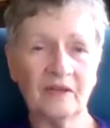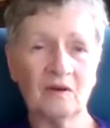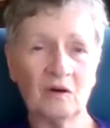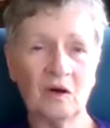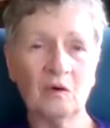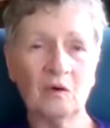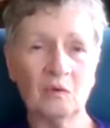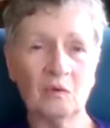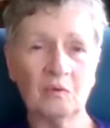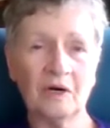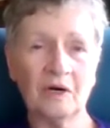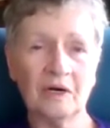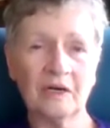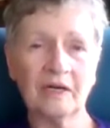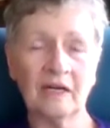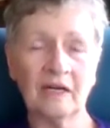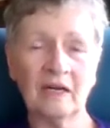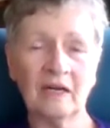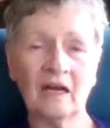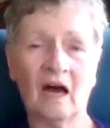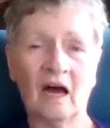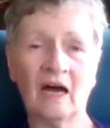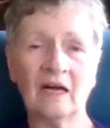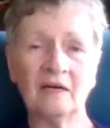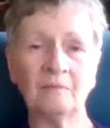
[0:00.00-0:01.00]

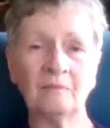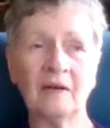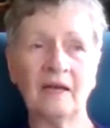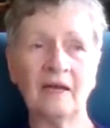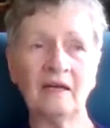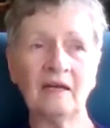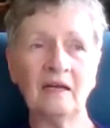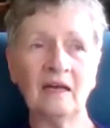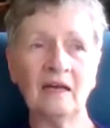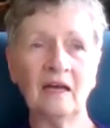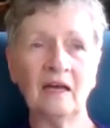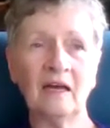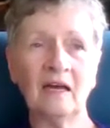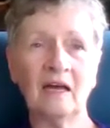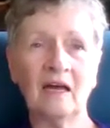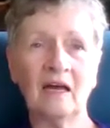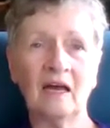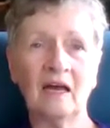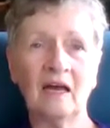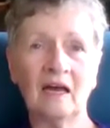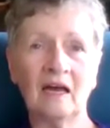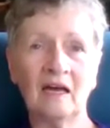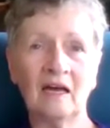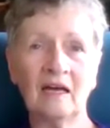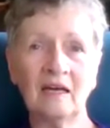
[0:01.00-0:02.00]
working on me.
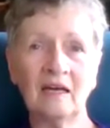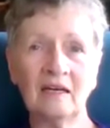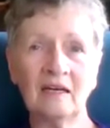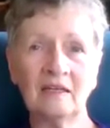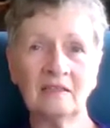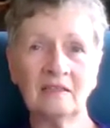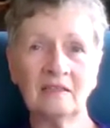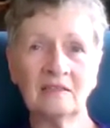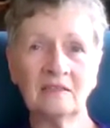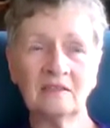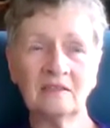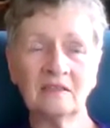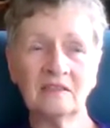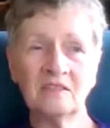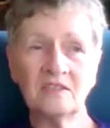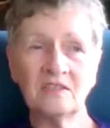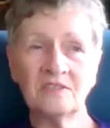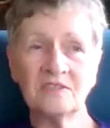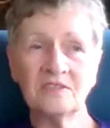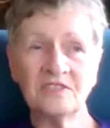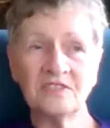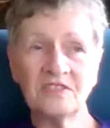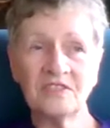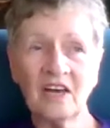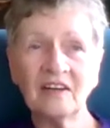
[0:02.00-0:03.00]
And
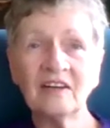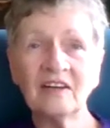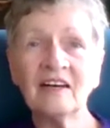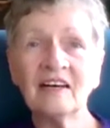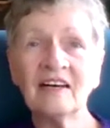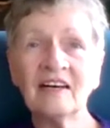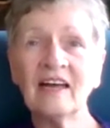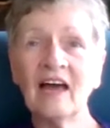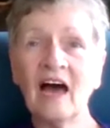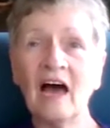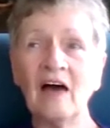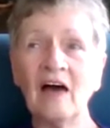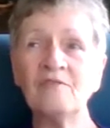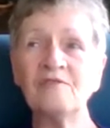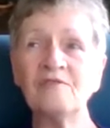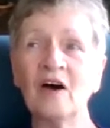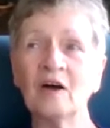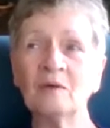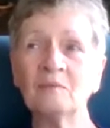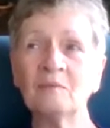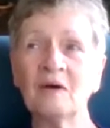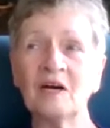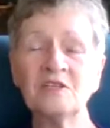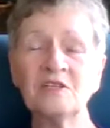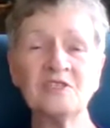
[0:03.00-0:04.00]
suddenly I
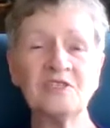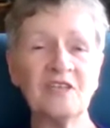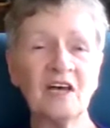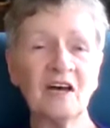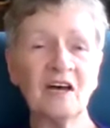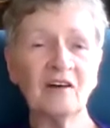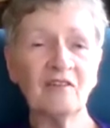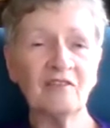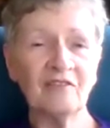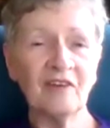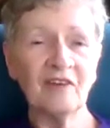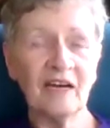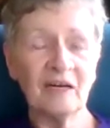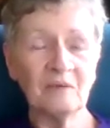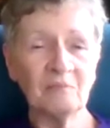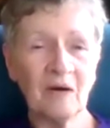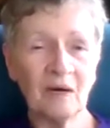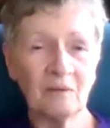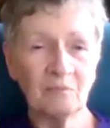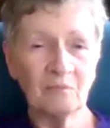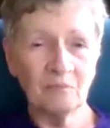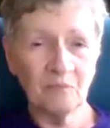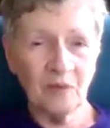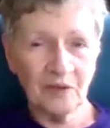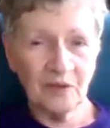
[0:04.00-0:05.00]
found myself at
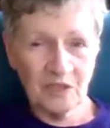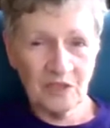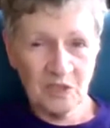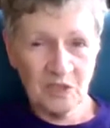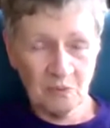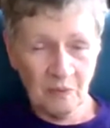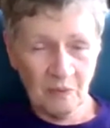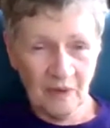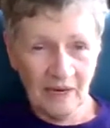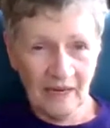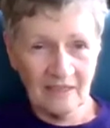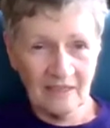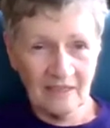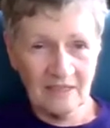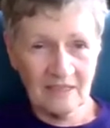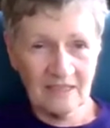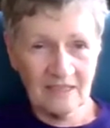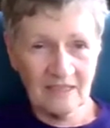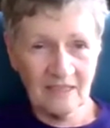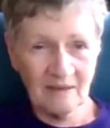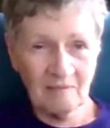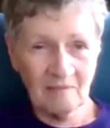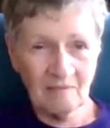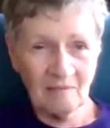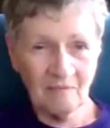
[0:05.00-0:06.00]
my mother's
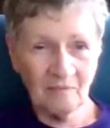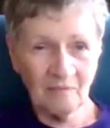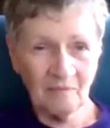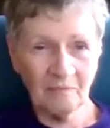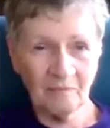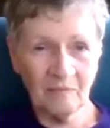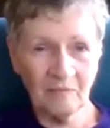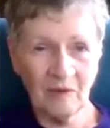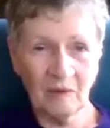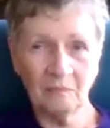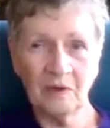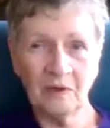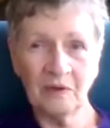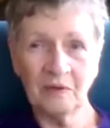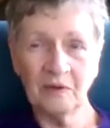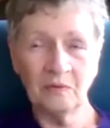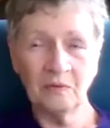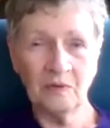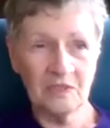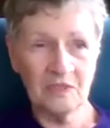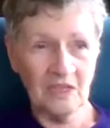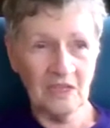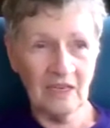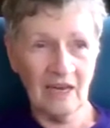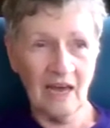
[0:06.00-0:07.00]
place. My mother
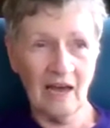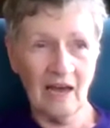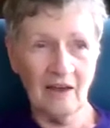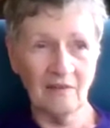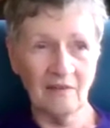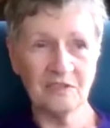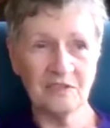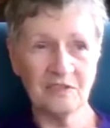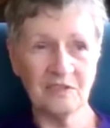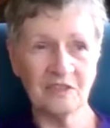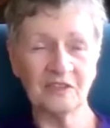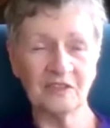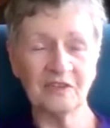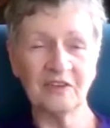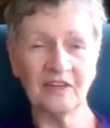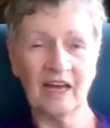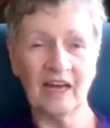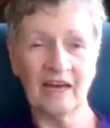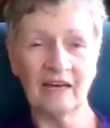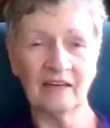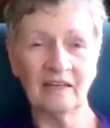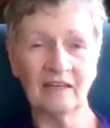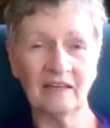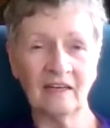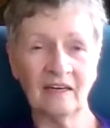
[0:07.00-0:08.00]
was alive still
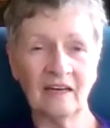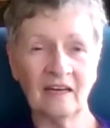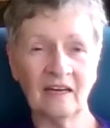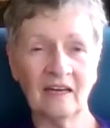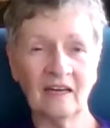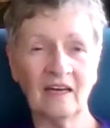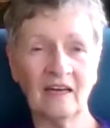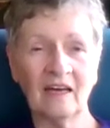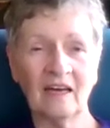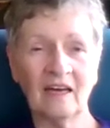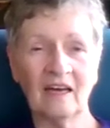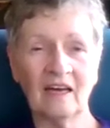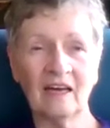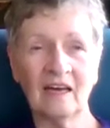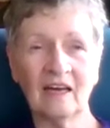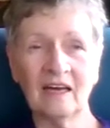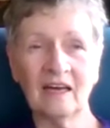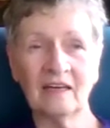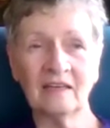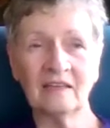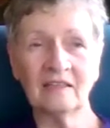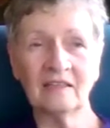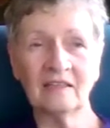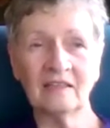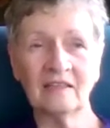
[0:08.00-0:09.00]
then.
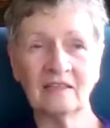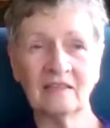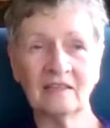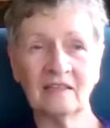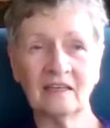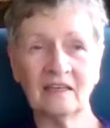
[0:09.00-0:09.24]
And